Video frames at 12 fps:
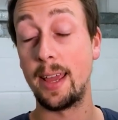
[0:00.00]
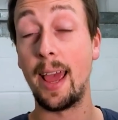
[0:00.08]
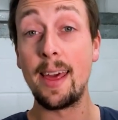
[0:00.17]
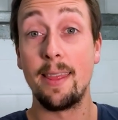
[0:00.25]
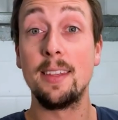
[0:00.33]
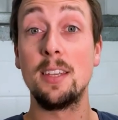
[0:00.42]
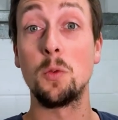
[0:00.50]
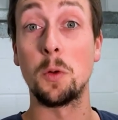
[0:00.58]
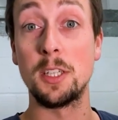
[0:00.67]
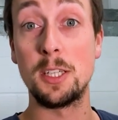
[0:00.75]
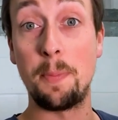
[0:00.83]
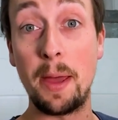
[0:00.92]
before we get
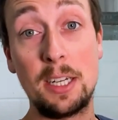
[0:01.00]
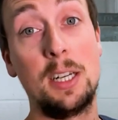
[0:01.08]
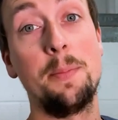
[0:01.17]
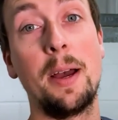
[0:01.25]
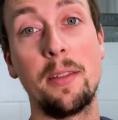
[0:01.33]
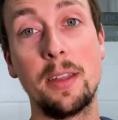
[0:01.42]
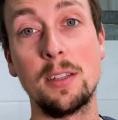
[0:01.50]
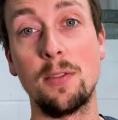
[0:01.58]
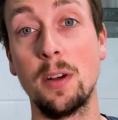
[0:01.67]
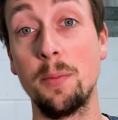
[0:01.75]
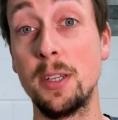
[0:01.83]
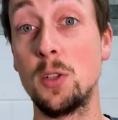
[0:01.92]
started, if you like
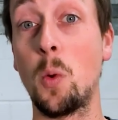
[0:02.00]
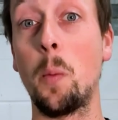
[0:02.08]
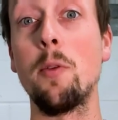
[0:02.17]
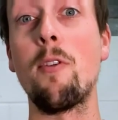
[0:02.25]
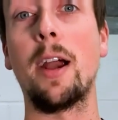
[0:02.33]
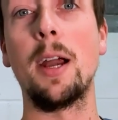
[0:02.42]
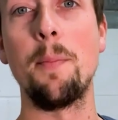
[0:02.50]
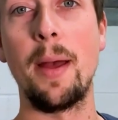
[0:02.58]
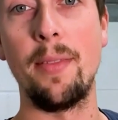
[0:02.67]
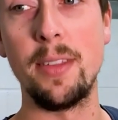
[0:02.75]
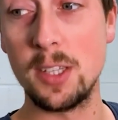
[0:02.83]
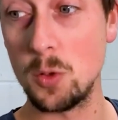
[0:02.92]
film photography
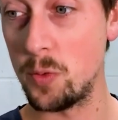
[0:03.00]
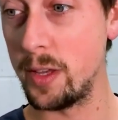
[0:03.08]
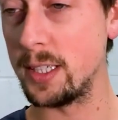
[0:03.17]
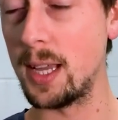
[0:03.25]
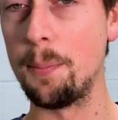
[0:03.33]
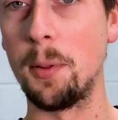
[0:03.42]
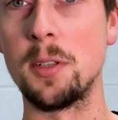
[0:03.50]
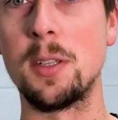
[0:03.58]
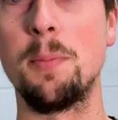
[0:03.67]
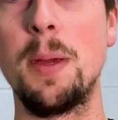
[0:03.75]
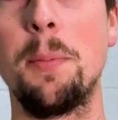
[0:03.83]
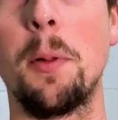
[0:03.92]
and want to see more
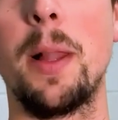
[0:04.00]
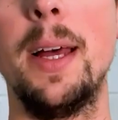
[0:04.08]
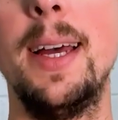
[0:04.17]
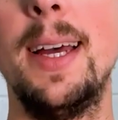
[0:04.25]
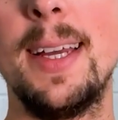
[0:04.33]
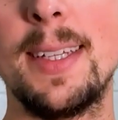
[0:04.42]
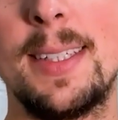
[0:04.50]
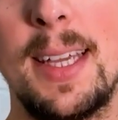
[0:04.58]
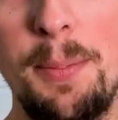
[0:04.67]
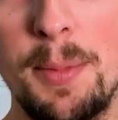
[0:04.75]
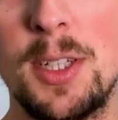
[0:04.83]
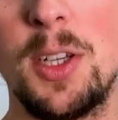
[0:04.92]
videos like this one,
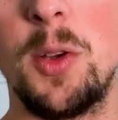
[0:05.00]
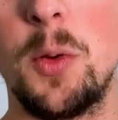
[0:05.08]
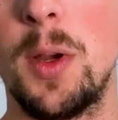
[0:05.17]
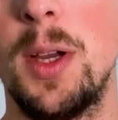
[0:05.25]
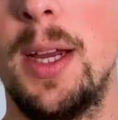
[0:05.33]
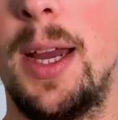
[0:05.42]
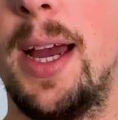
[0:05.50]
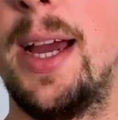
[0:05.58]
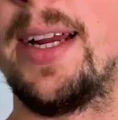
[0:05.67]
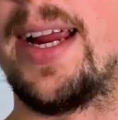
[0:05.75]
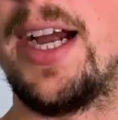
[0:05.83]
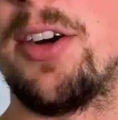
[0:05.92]
film reviews,
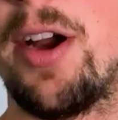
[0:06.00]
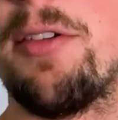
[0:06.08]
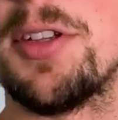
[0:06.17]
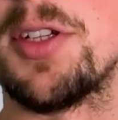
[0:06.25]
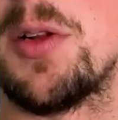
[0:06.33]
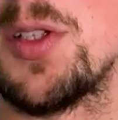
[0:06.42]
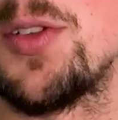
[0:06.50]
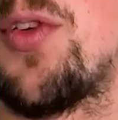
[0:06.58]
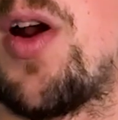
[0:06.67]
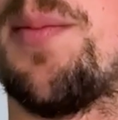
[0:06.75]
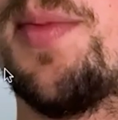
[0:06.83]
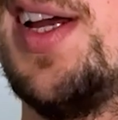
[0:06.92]
tips and tricks, that kind
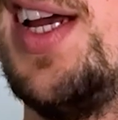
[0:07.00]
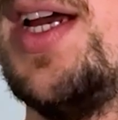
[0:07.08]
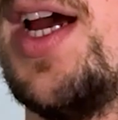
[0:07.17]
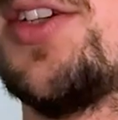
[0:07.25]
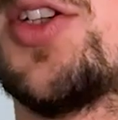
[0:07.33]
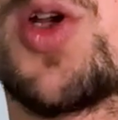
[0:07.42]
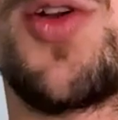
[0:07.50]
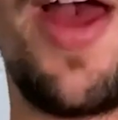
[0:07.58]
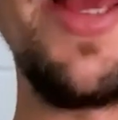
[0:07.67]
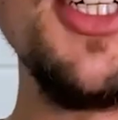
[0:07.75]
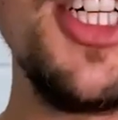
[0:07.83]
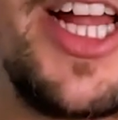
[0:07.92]
of thing, then please
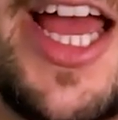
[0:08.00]
do make